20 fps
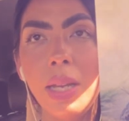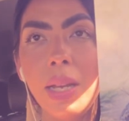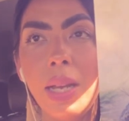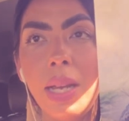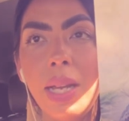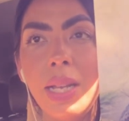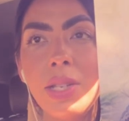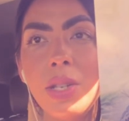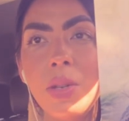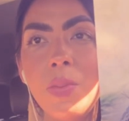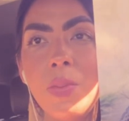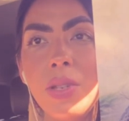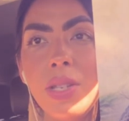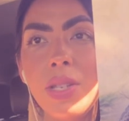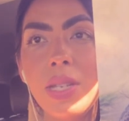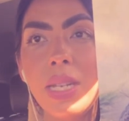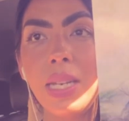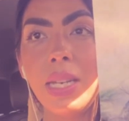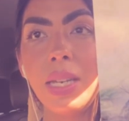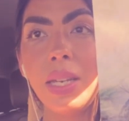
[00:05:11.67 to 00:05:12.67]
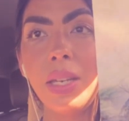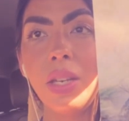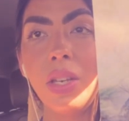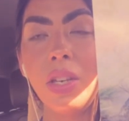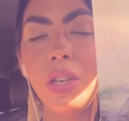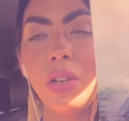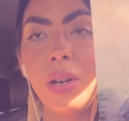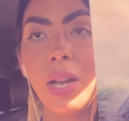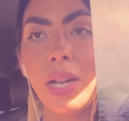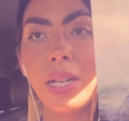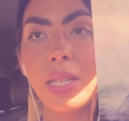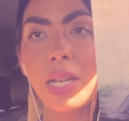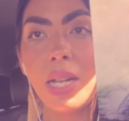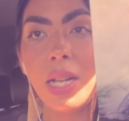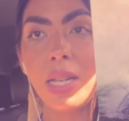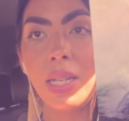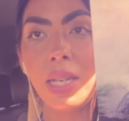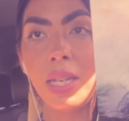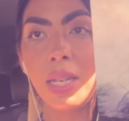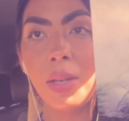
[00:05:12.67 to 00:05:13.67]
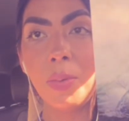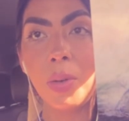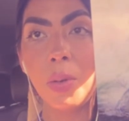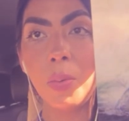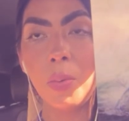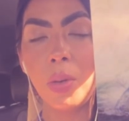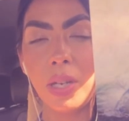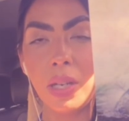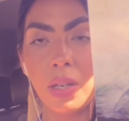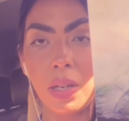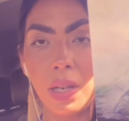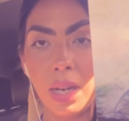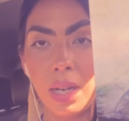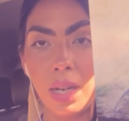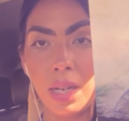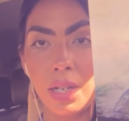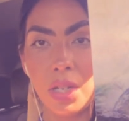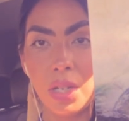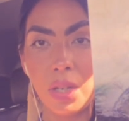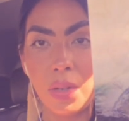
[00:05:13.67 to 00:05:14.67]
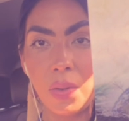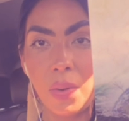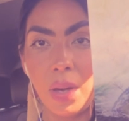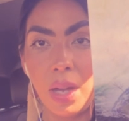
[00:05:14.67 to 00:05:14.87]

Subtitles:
It's almost like you're not telling anyone what you're going to do,